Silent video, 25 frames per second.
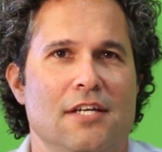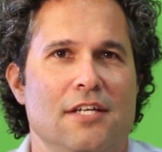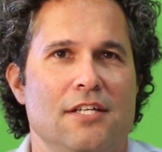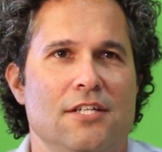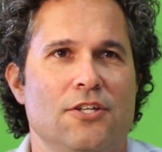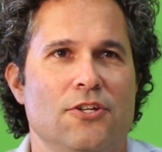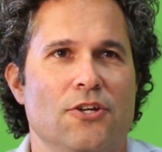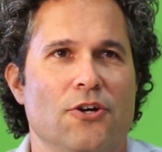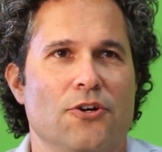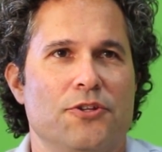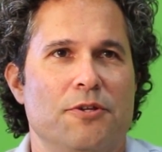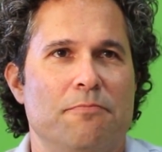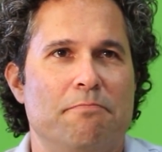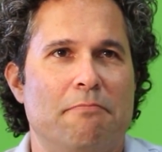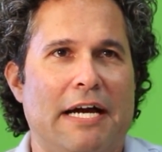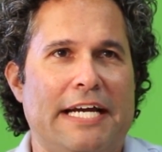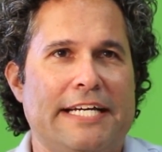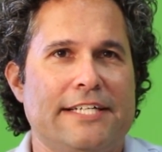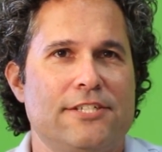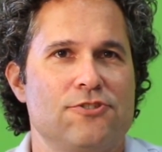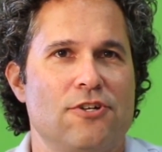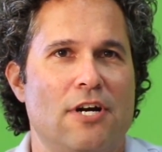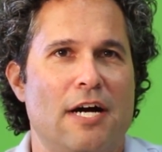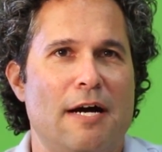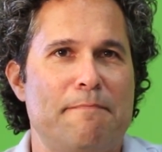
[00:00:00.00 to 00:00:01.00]
the
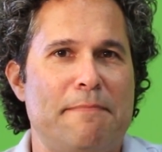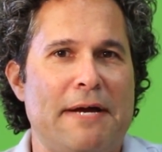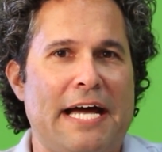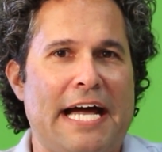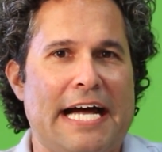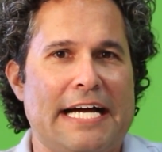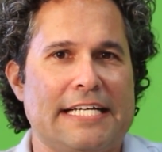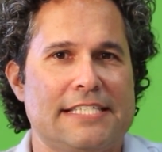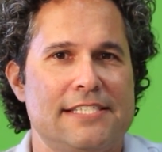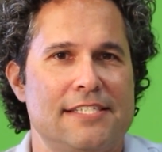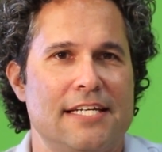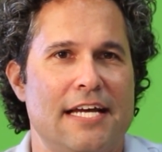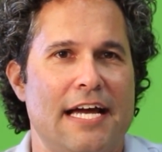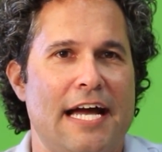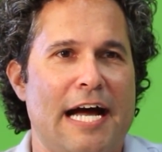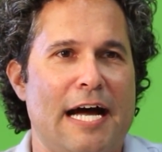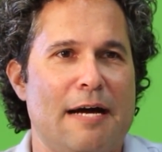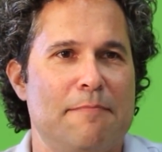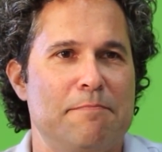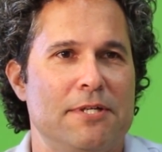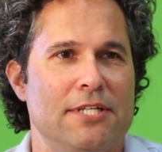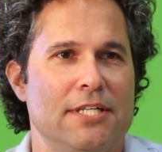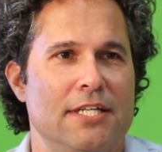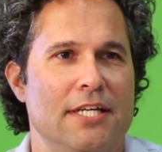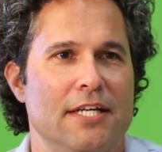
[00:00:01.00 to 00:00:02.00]
mic drop has to
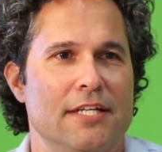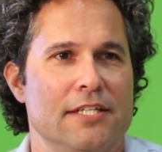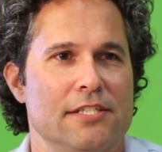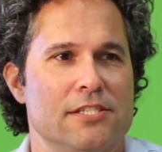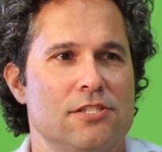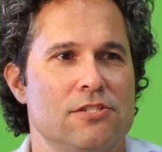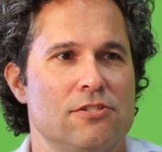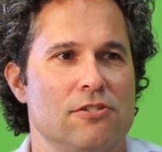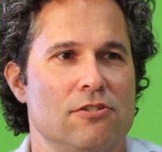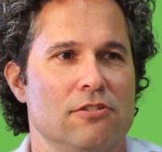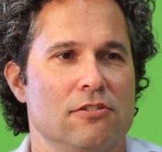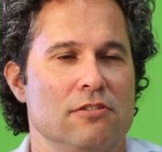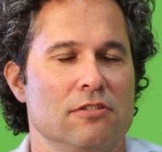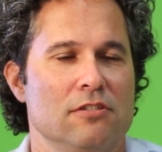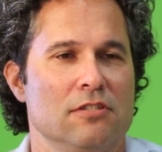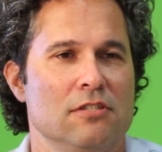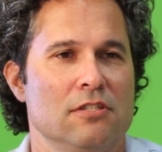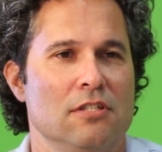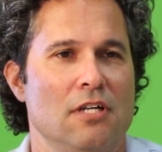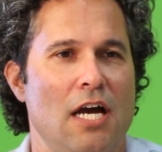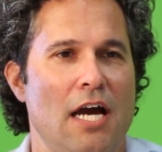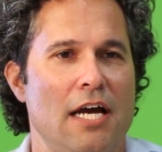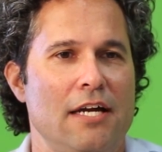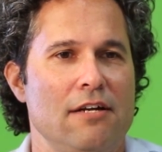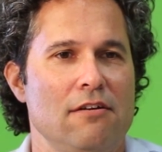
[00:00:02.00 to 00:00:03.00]
happen at a certain...